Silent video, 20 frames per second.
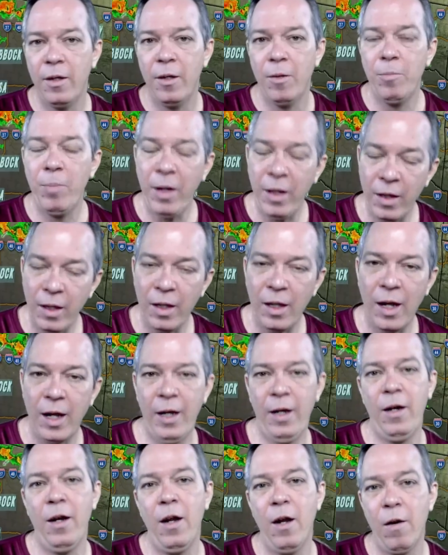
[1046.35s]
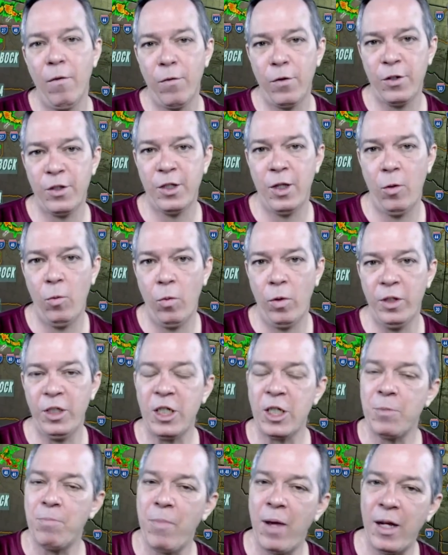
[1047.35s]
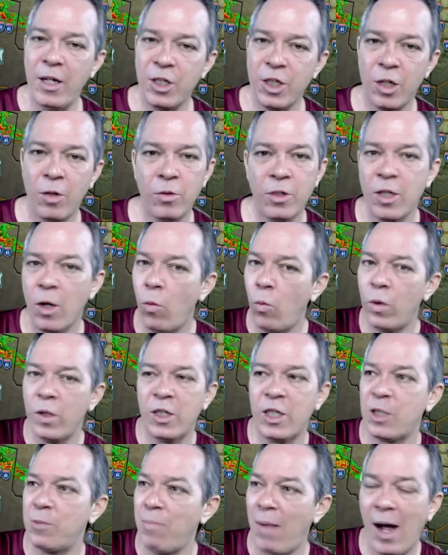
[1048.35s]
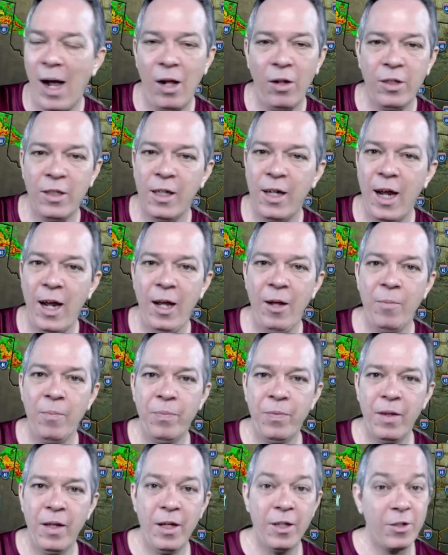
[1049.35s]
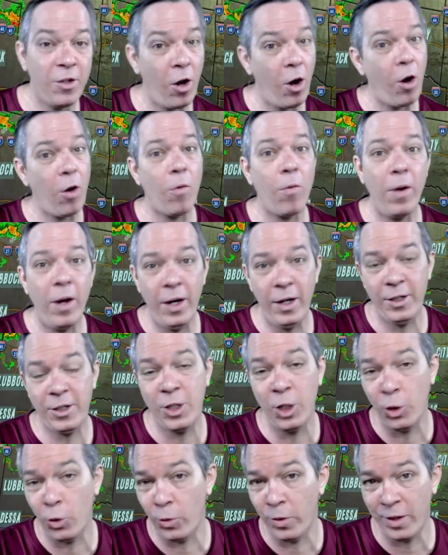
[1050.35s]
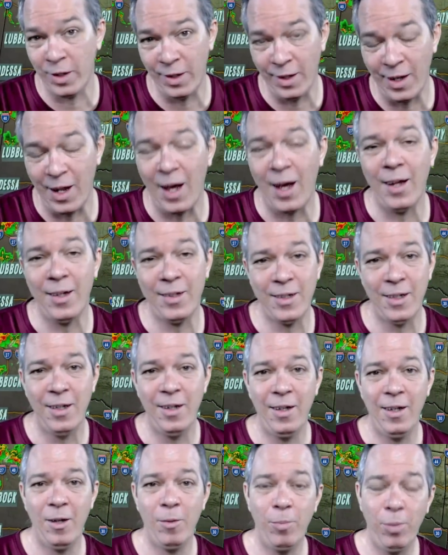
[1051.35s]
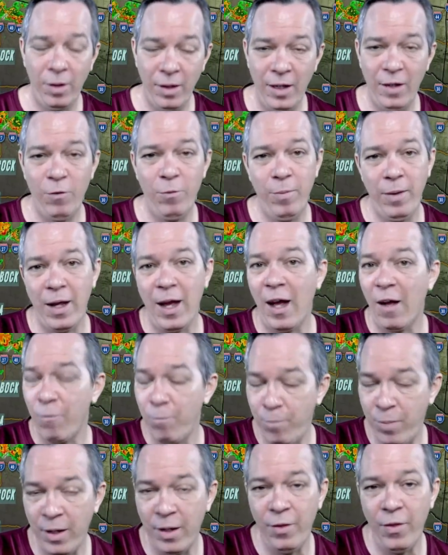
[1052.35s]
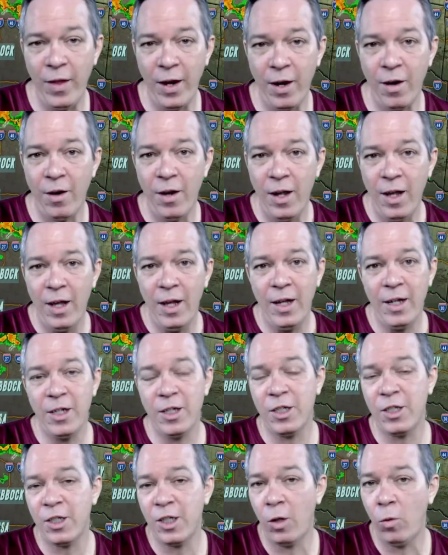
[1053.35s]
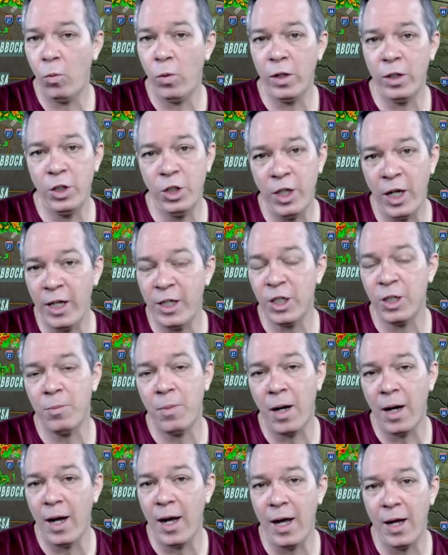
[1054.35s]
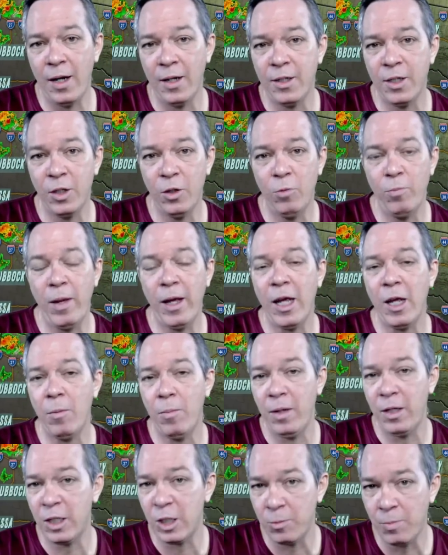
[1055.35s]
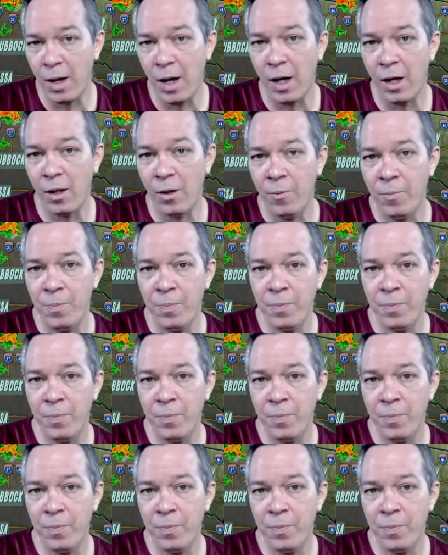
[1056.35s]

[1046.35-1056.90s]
Be the light for someone. Just make sure someone smile today. It's already doing a lot. Believe me, I've been there. And just someone changing my attitude, making me smile,